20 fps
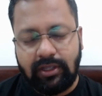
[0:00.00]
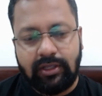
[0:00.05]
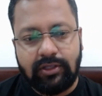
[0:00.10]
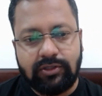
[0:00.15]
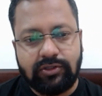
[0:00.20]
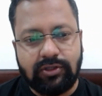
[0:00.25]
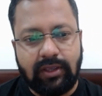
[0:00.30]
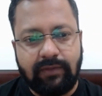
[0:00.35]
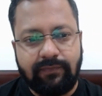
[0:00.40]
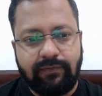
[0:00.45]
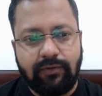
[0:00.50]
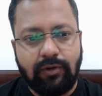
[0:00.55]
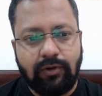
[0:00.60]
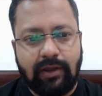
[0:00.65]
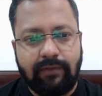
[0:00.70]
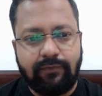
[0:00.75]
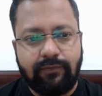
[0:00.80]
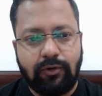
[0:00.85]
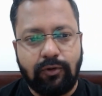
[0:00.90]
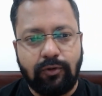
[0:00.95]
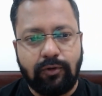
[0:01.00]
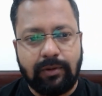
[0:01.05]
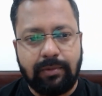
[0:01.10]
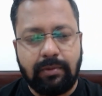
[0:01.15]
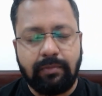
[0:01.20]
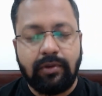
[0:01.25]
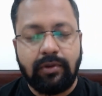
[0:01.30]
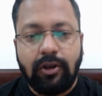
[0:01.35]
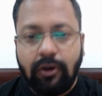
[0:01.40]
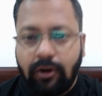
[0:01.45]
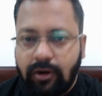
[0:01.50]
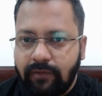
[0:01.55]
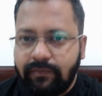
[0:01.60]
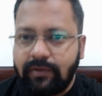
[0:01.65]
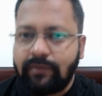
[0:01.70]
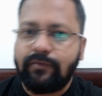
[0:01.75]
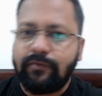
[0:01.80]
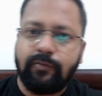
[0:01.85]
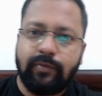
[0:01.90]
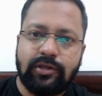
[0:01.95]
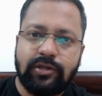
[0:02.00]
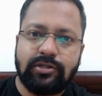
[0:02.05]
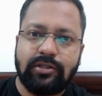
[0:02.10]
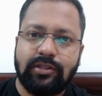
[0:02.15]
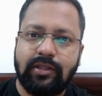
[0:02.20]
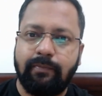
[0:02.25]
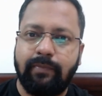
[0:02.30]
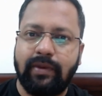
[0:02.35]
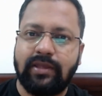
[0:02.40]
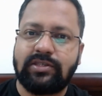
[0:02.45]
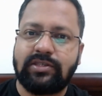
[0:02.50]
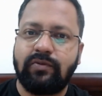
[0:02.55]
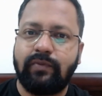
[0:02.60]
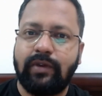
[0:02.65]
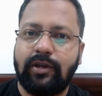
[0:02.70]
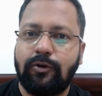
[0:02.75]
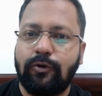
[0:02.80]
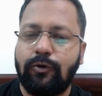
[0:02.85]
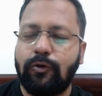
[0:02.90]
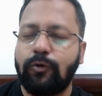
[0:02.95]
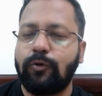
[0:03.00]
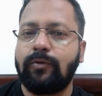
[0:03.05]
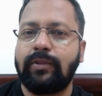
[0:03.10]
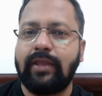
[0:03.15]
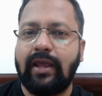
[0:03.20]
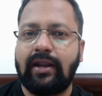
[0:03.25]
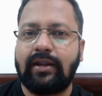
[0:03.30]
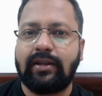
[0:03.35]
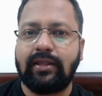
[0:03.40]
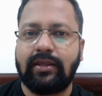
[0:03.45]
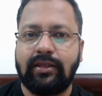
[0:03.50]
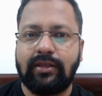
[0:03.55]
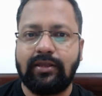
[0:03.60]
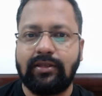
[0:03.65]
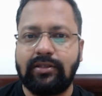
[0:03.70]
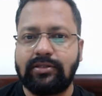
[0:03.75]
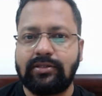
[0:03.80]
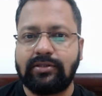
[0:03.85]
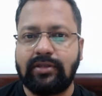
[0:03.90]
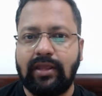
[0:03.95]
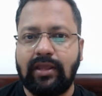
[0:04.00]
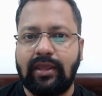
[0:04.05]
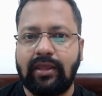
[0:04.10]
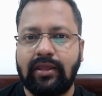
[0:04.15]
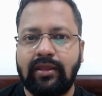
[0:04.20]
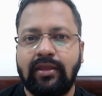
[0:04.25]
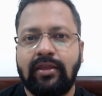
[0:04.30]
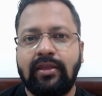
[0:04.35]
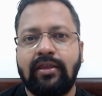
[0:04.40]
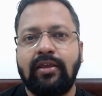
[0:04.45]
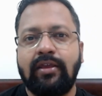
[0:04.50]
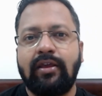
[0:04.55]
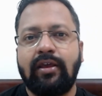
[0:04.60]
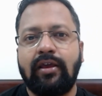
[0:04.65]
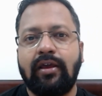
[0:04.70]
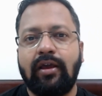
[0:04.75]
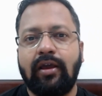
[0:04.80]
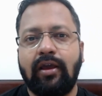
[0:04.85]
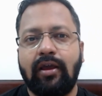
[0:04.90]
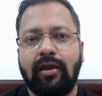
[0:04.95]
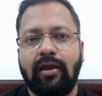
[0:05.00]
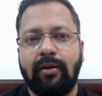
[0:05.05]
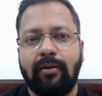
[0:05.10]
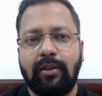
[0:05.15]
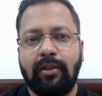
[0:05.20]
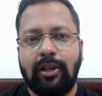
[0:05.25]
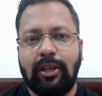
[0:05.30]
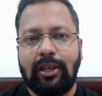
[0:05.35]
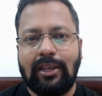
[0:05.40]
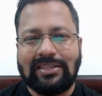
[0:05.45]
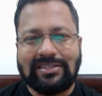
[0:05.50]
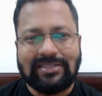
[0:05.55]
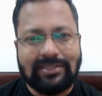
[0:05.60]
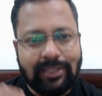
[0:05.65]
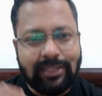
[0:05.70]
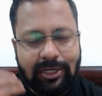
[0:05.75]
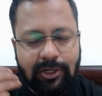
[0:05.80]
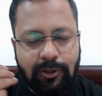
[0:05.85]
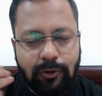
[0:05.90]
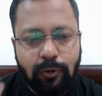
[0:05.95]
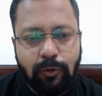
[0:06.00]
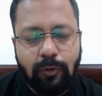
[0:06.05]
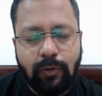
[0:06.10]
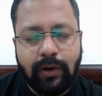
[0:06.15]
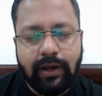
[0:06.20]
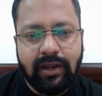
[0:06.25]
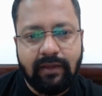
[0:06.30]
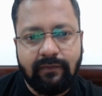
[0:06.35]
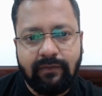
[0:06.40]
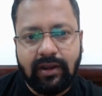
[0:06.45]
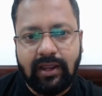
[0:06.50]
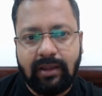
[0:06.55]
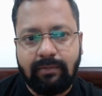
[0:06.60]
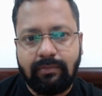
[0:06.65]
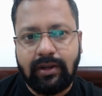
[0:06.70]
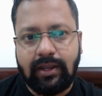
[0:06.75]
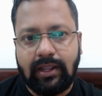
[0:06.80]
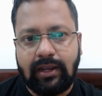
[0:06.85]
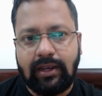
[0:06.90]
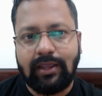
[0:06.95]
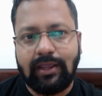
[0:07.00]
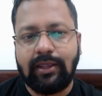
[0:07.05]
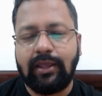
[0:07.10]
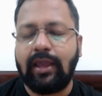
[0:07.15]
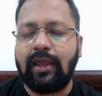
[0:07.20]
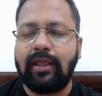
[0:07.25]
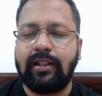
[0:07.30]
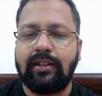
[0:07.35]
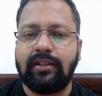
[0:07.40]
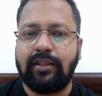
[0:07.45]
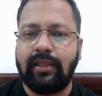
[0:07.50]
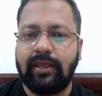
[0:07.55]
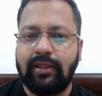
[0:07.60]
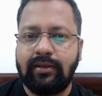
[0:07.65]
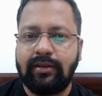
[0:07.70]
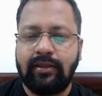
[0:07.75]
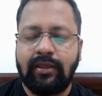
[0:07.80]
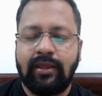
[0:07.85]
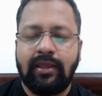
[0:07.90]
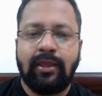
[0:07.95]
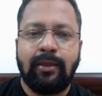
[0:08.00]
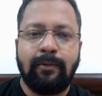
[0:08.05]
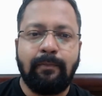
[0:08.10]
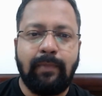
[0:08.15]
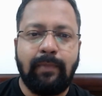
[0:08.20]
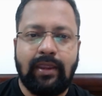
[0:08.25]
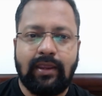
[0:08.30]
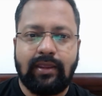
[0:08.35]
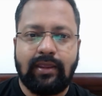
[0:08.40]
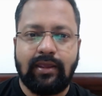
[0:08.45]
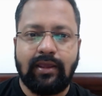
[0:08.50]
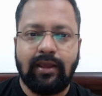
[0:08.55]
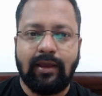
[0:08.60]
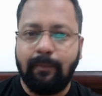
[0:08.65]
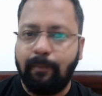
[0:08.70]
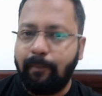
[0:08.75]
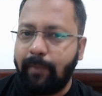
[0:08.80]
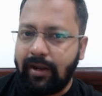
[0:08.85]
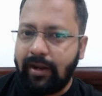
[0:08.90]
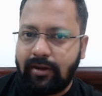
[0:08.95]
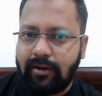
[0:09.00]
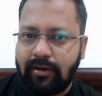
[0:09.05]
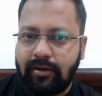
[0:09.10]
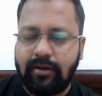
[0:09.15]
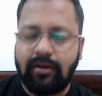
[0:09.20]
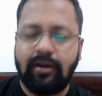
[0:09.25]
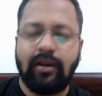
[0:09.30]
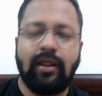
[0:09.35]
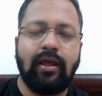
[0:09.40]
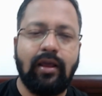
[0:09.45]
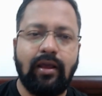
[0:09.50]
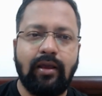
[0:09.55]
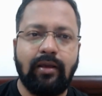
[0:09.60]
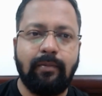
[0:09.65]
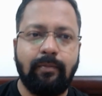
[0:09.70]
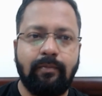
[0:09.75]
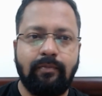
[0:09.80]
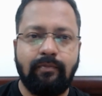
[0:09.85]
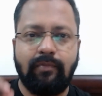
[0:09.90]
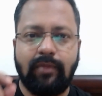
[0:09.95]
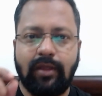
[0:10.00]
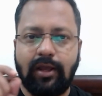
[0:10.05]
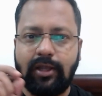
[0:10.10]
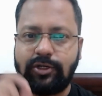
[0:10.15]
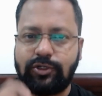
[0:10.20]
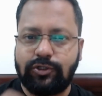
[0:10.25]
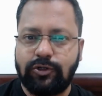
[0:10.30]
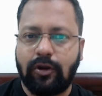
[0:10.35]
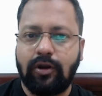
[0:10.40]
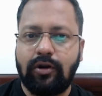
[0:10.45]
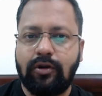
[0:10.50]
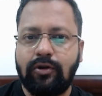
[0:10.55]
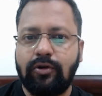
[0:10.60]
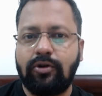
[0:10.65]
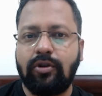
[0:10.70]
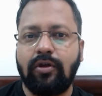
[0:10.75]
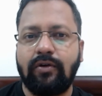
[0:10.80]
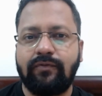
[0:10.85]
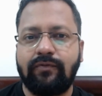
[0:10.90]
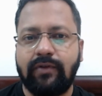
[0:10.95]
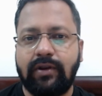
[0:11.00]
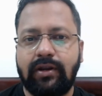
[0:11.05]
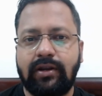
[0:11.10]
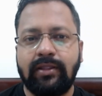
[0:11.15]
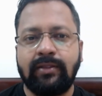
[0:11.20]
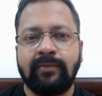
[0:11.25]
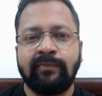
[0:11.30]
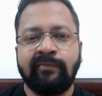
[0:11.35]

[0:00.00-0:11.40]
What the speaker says: So if you have to remember a lot of information, the best way to do that is like listening to whatever I'm telling and then making a bit a short note of it,